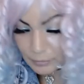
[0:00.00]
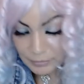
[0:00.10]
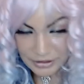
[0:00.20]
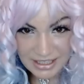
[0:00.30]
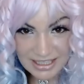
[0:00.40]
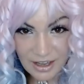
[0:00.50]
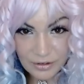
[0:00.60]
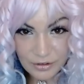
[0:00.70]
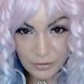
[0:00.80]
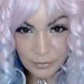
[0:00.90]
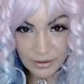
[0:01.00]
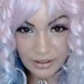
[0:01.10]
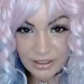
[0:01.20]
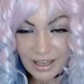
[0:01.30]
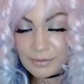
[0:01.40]
put this out into the
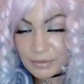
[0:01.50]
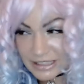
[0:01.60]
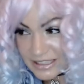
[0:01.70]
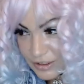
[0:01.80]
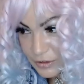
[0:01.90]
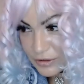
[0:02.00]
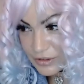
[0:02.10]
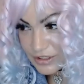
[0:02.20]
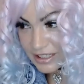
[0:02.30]
world. Please don't use it